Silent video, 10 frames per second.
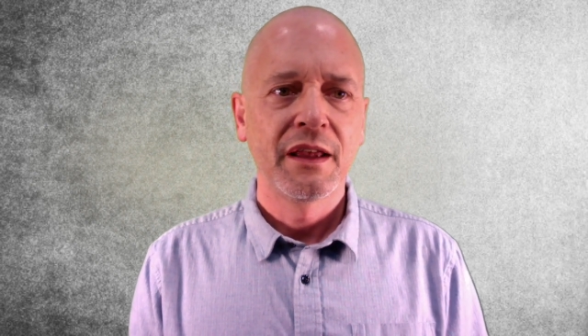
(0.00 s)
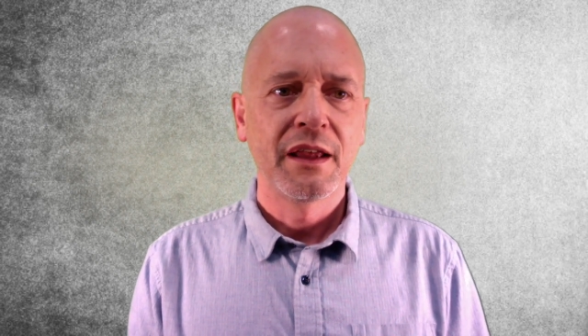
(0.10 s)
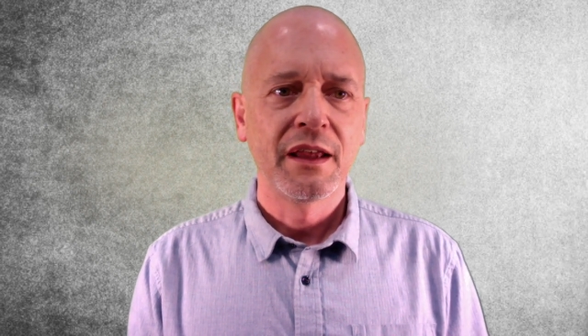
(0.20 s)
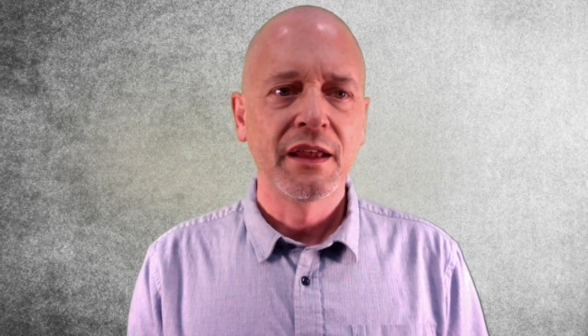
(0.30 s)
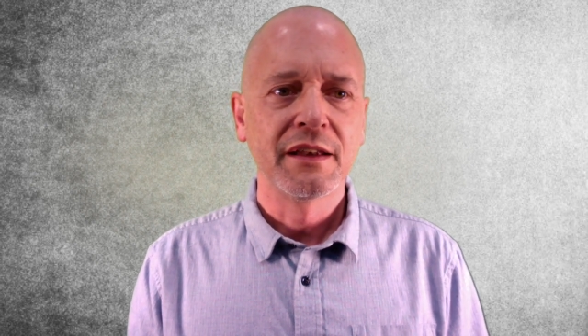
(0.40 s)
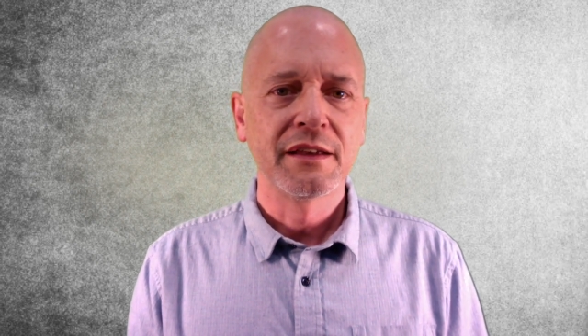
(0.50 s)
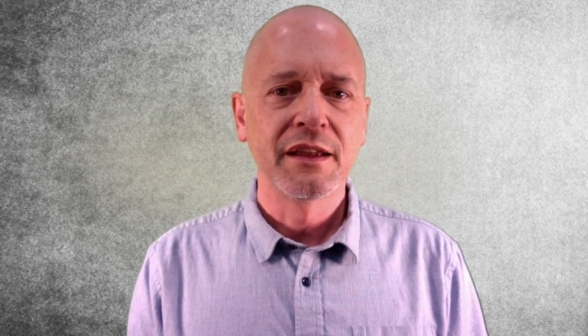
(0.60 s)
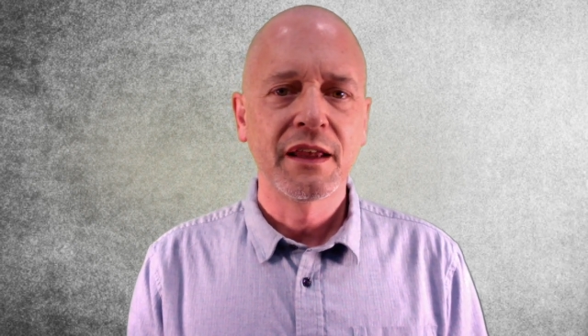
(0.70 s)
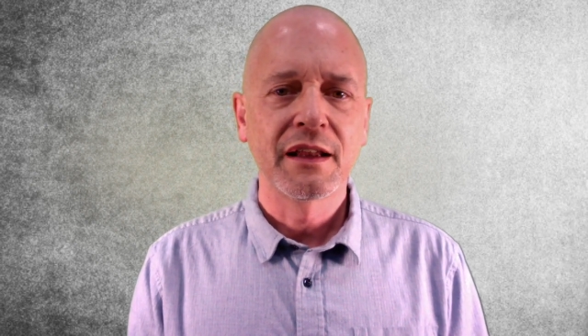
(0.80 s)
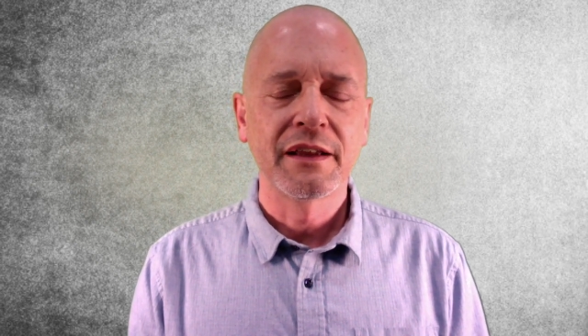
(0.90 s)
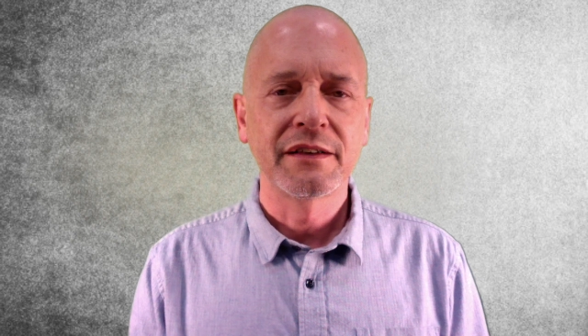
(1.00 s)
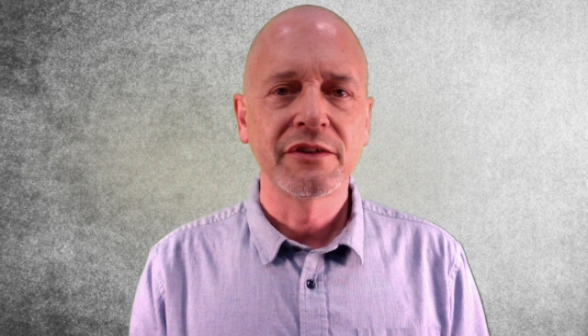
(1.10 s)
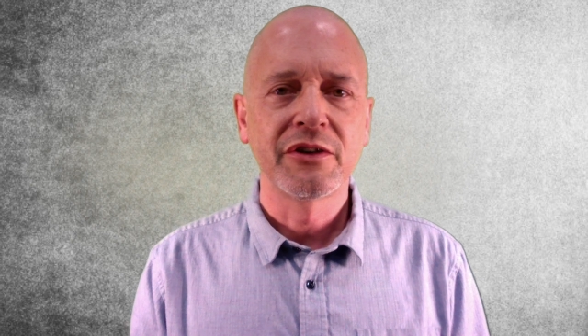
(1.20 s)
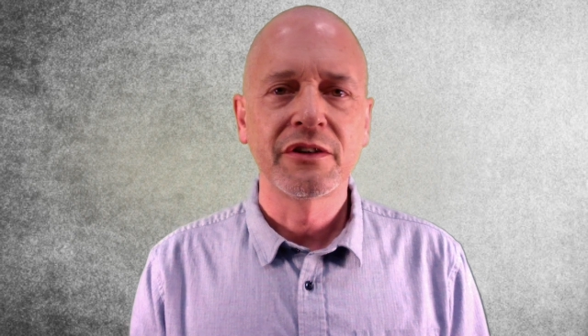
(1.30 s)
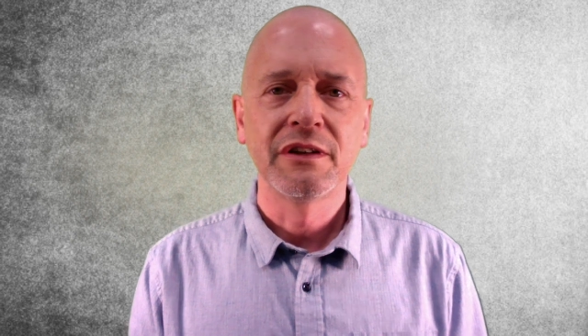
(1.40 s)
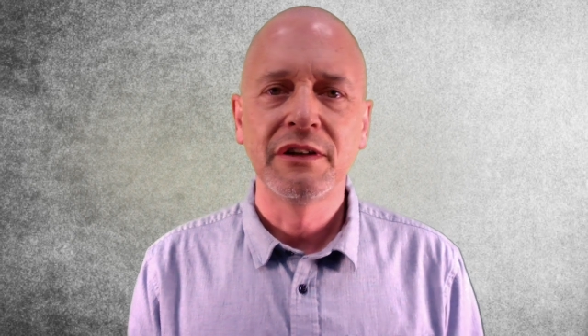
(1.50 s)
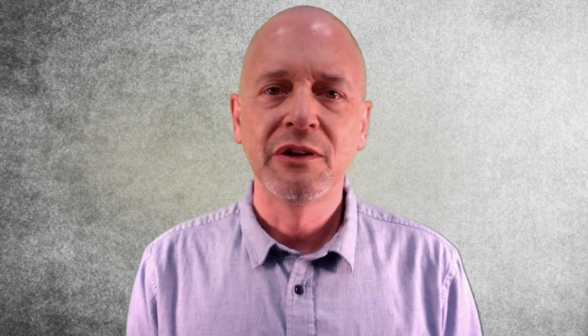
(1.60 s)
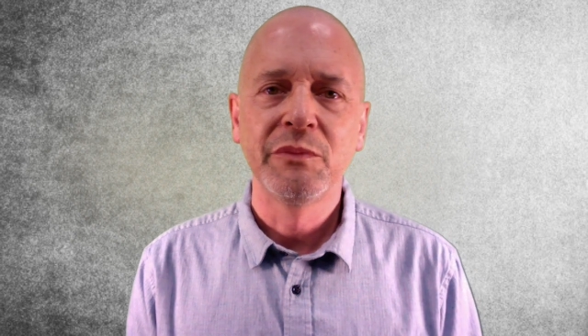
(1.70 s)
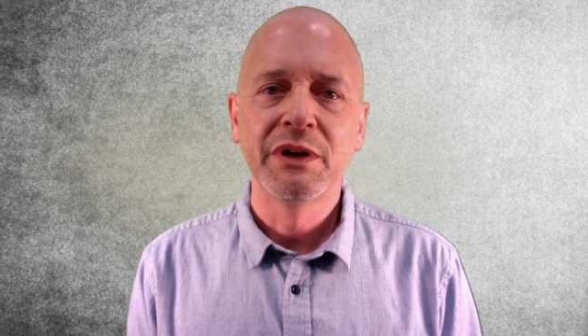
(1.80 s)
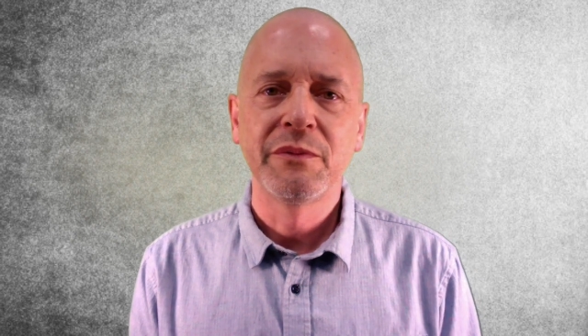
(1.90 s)
And today I'd like to talk a
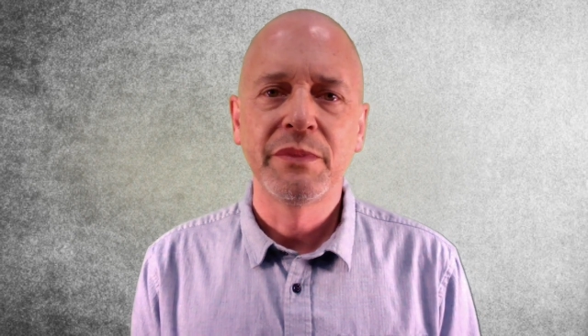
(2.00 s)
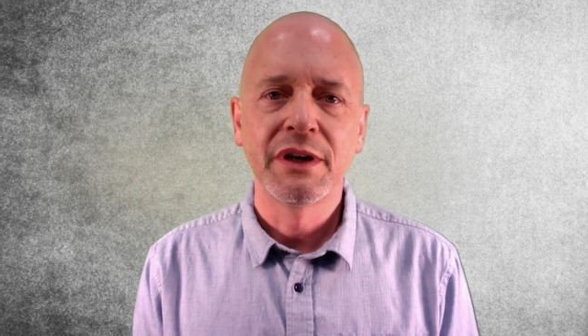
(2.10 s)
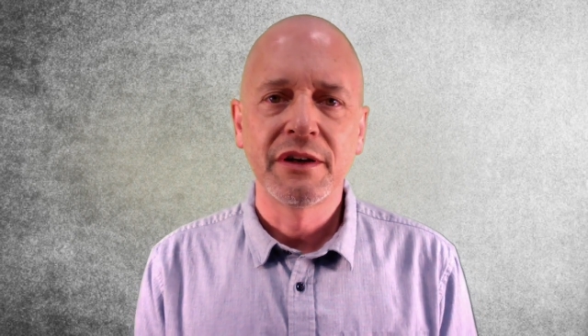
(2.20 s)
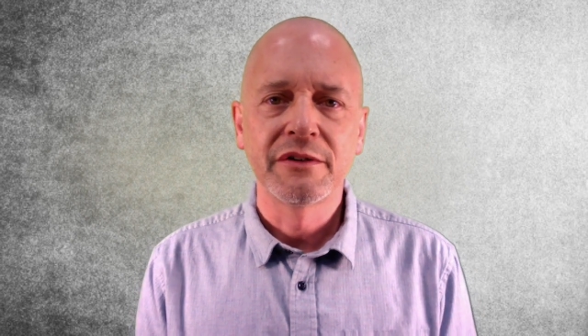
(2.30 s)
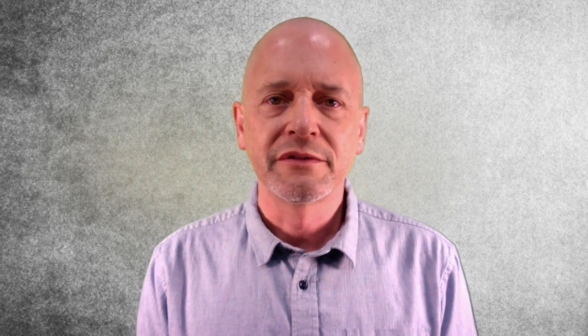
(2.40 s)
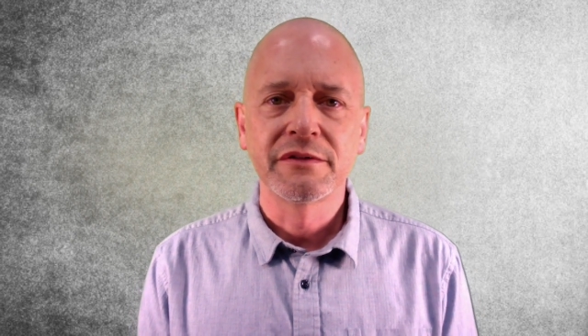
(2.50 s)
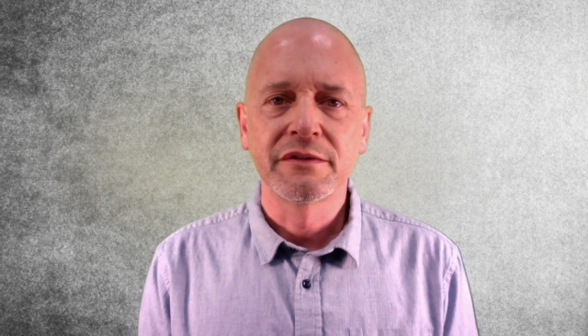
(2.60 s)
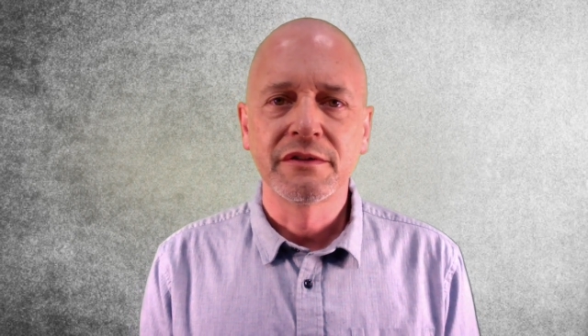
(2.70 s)
little bit about